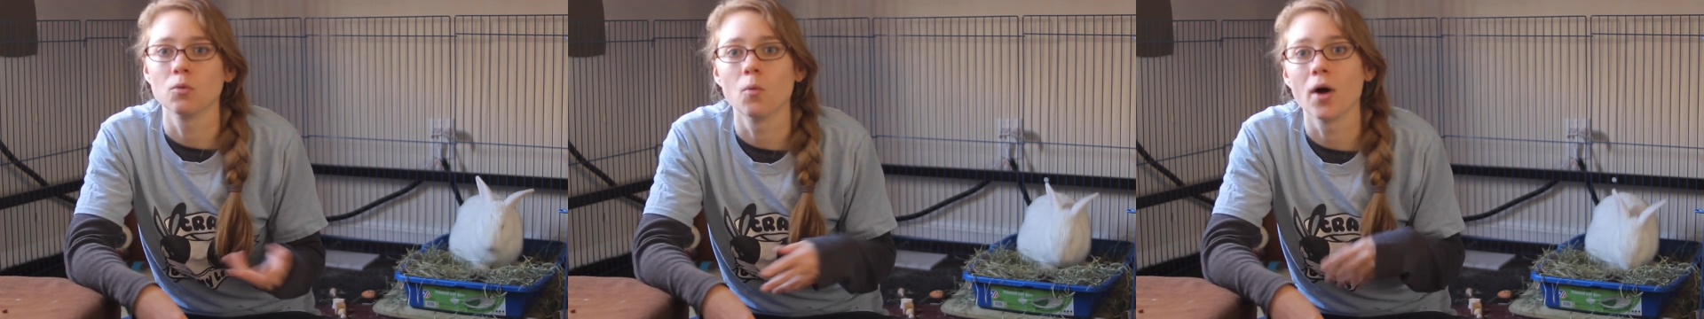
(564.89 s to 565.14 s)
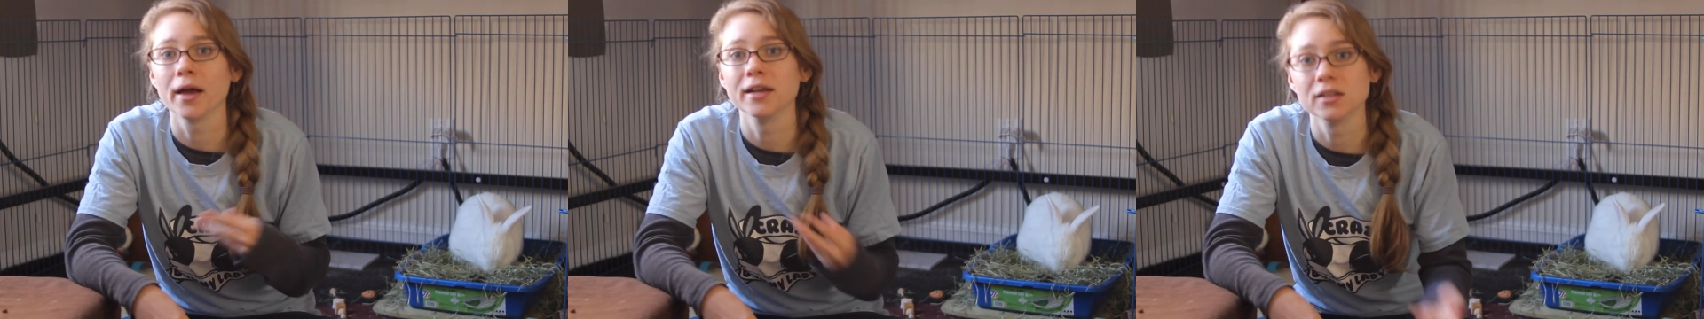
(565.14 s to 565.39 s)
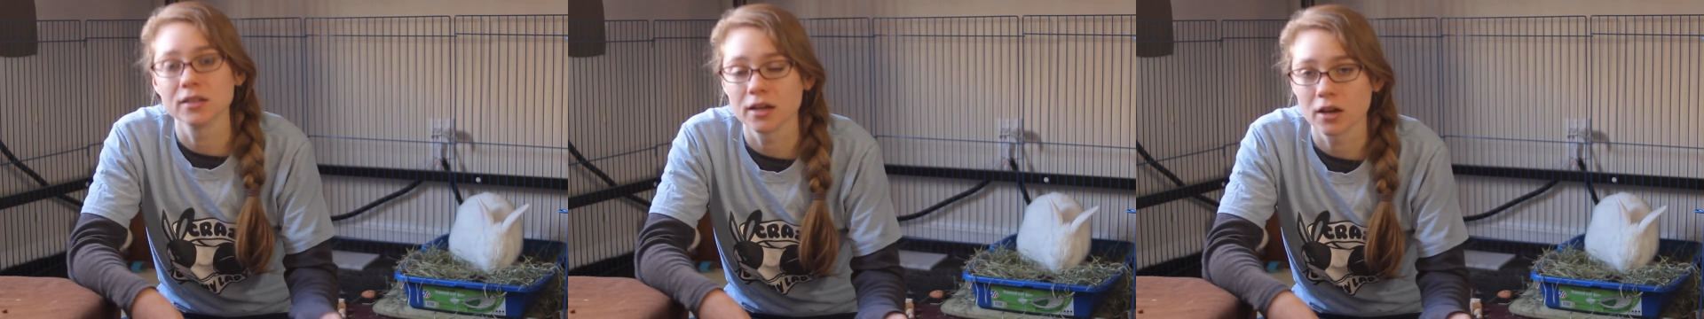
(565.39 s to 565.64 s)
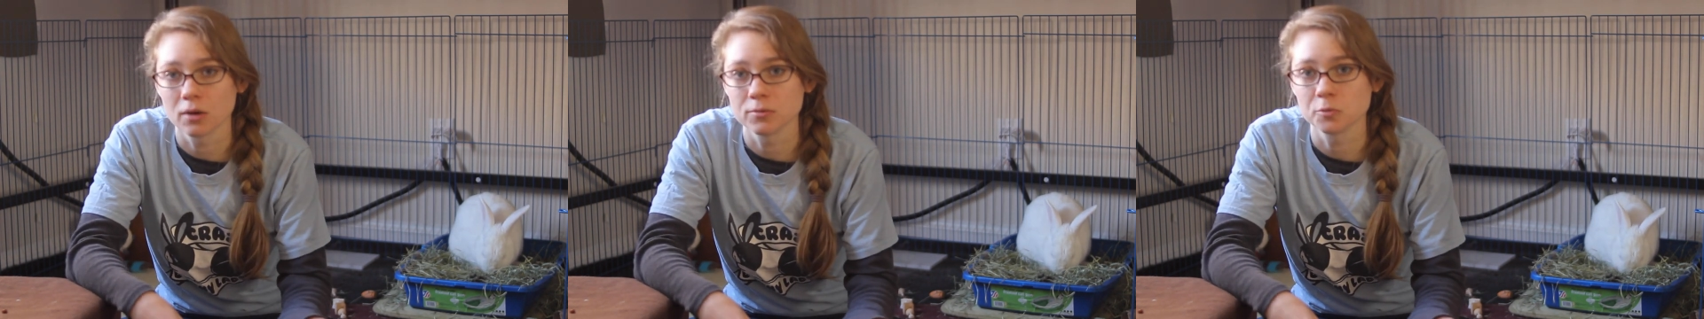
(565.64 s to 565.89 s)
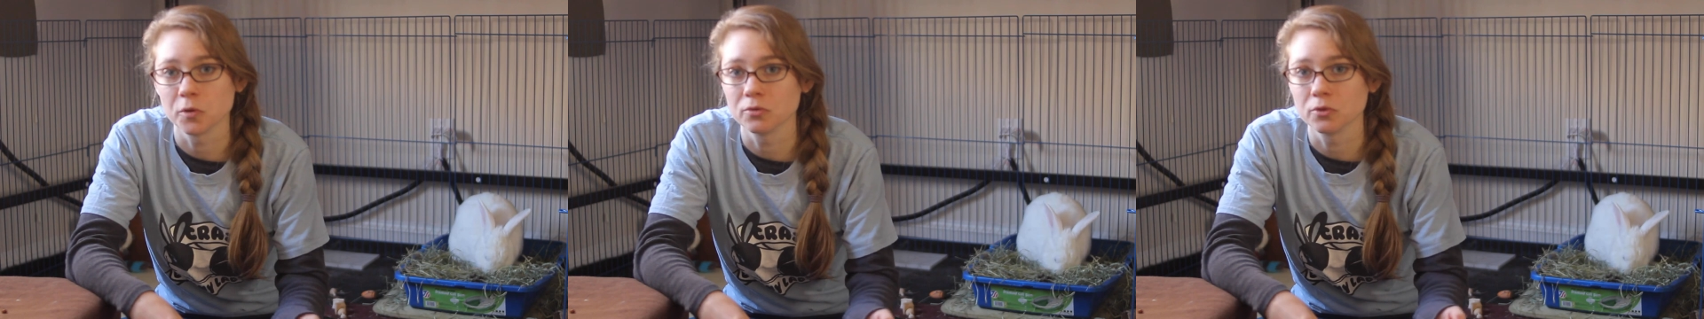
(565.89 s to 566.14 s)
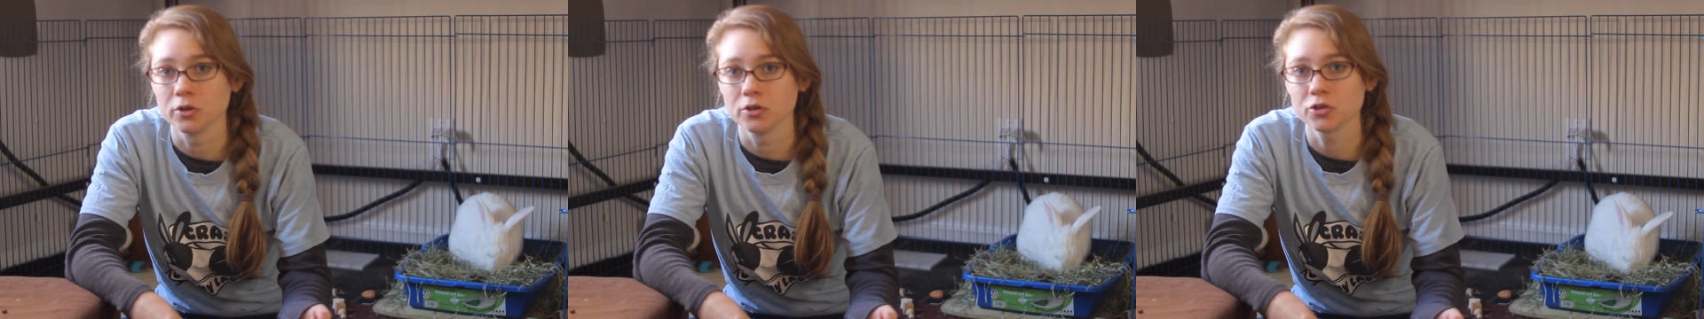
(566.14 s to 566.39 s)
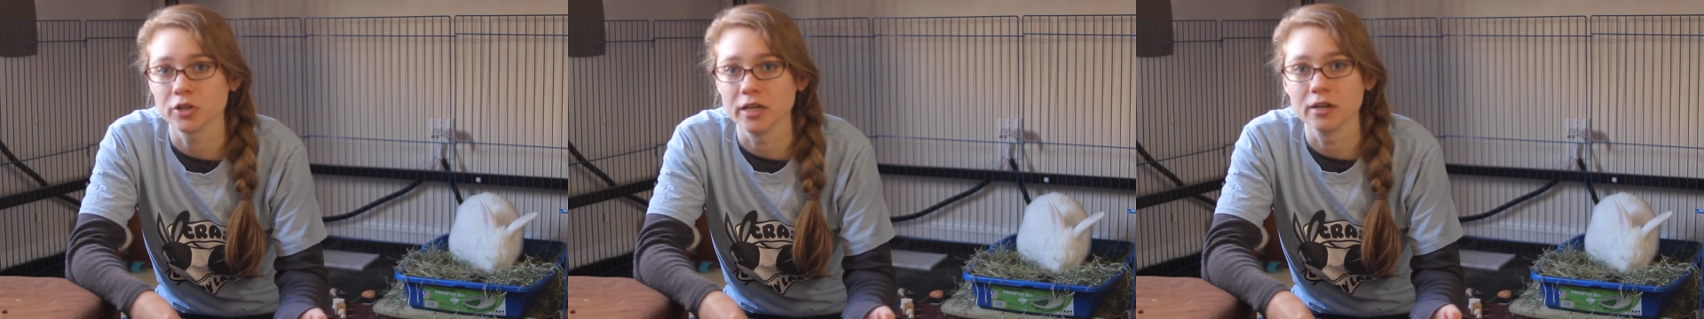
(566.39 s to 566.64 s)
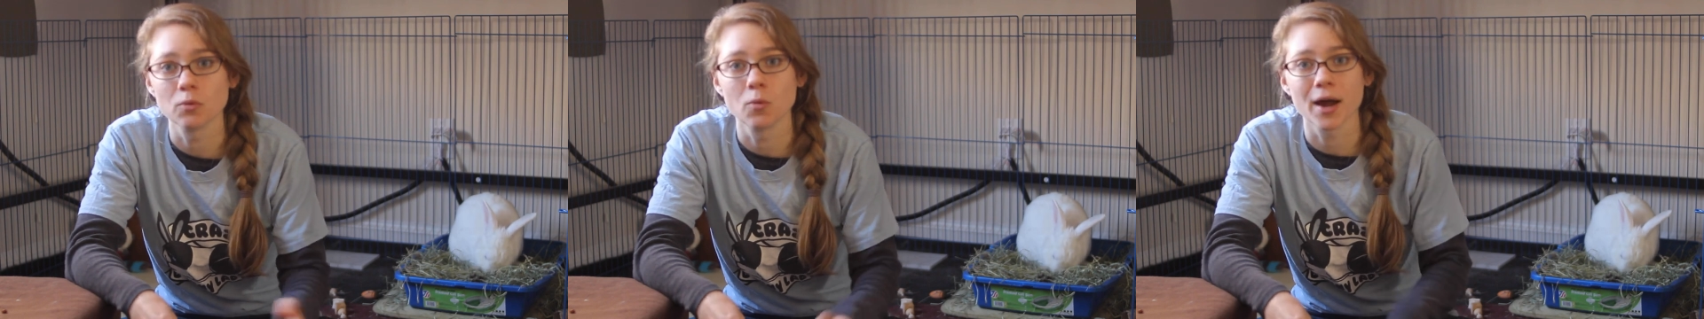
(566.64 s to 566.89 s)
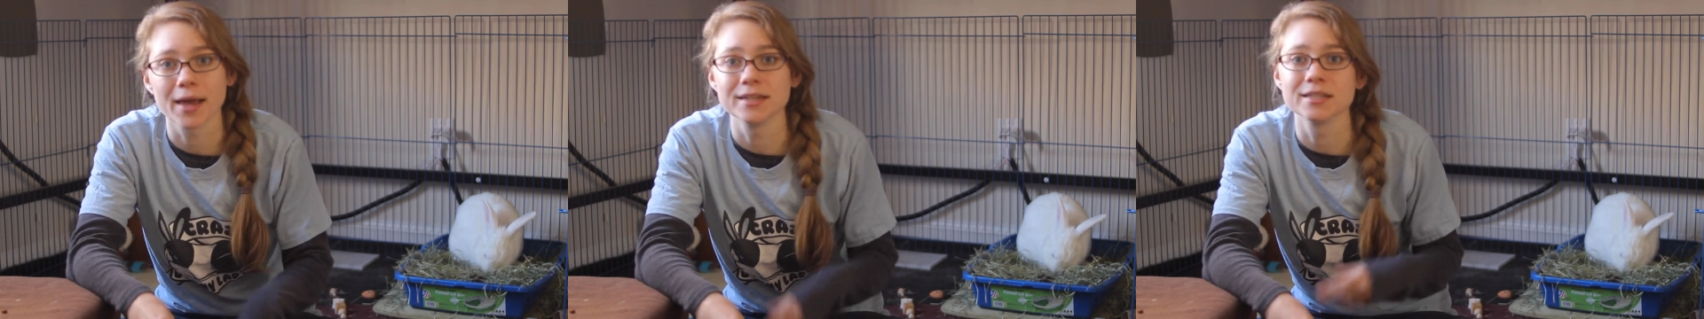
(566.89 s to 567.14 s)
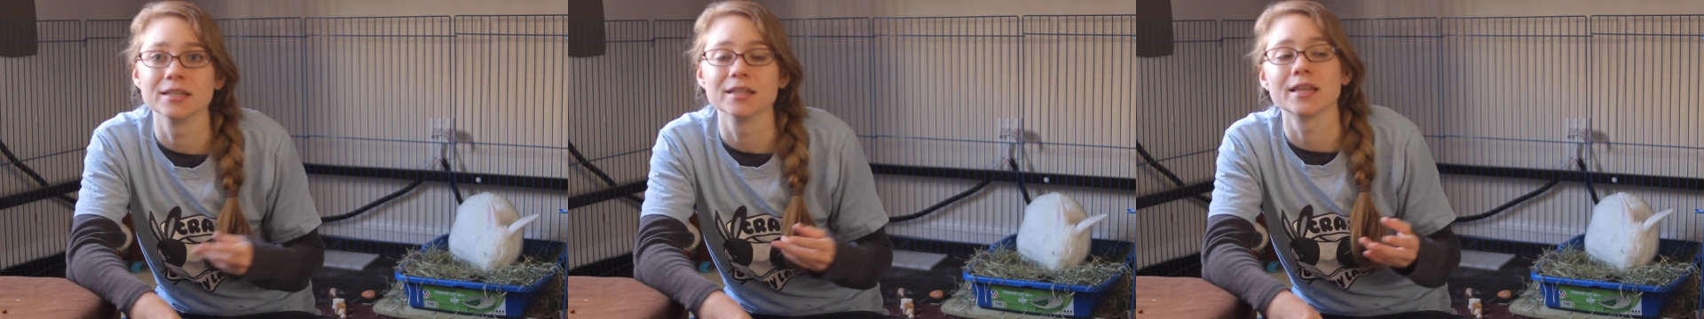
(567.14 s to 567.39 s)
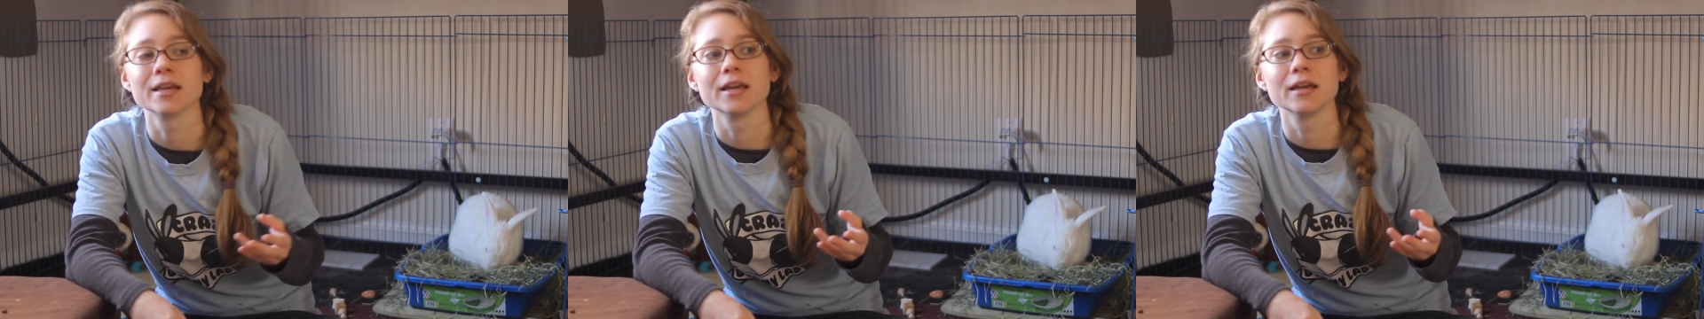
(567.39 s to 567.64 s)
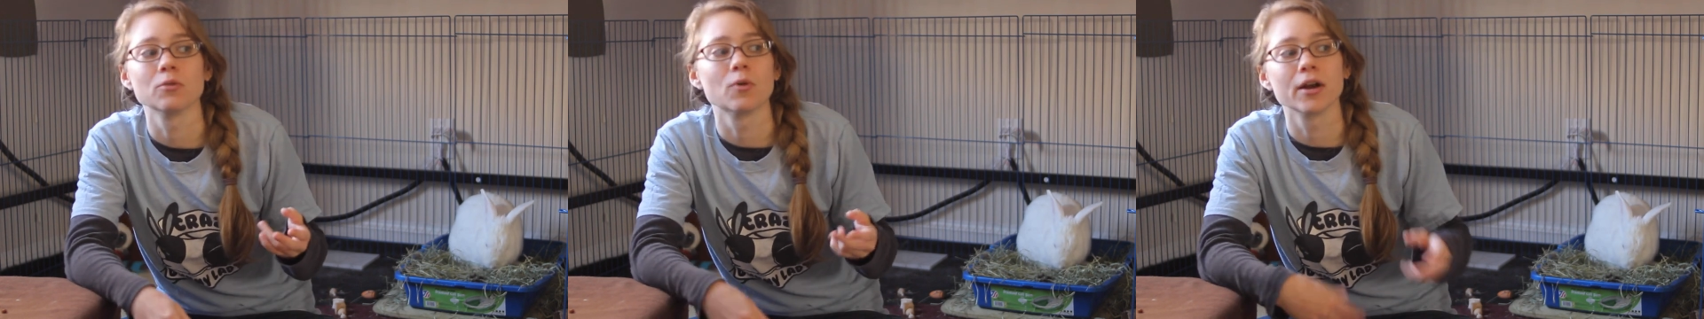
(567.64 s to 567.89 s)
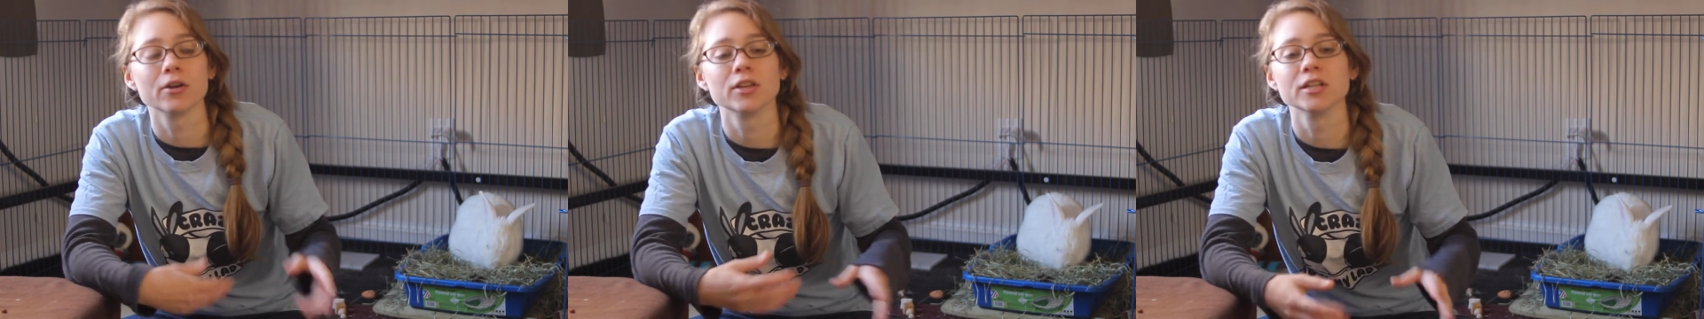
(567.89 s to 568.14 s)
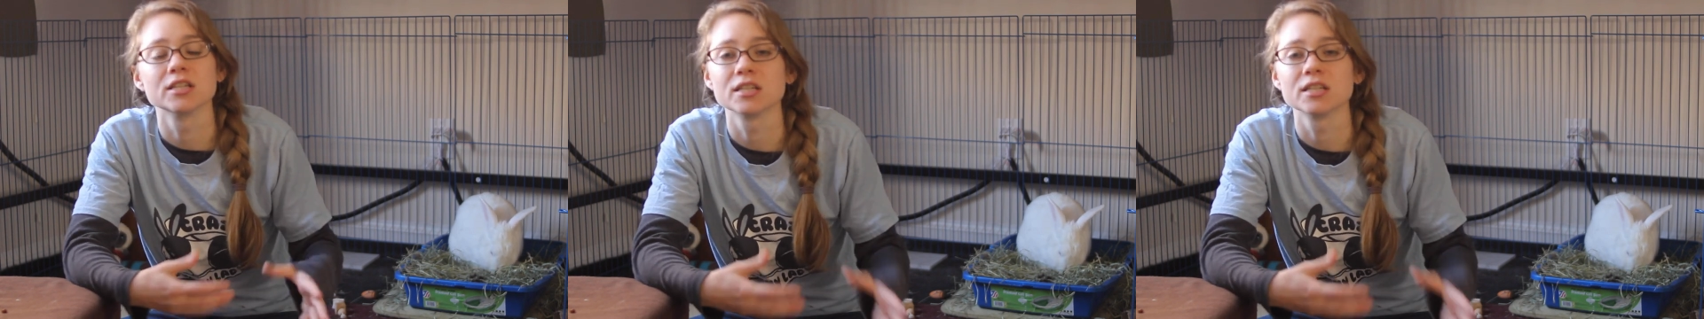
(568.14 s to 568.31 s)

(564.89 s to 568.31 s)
Why didn't they come to me for a treat? Why are they